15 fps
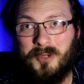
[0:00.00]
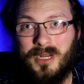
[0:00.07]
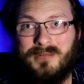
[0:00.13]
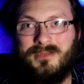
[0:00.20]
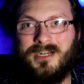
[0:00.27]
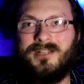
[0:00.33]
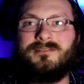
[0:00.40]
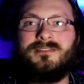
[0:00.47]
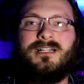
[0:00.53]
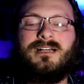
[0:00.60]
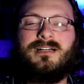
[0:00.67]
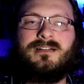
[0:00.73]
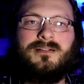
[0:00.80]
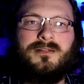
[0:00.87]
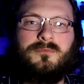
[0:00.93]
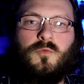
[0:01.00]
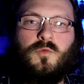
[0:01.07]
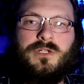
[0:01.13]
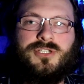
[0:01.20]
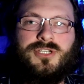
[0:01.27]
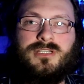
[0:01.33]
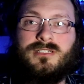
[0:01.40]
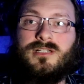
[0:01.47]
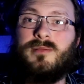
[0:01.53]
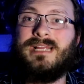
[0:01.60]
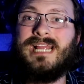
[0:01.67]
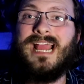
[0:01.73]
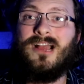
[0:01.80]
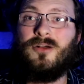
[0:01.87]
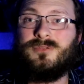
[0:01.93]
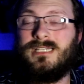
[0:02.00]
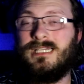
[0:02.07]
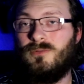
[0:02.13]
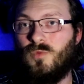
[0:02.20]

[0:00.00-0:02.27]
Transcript: Greymon, um, which is coming out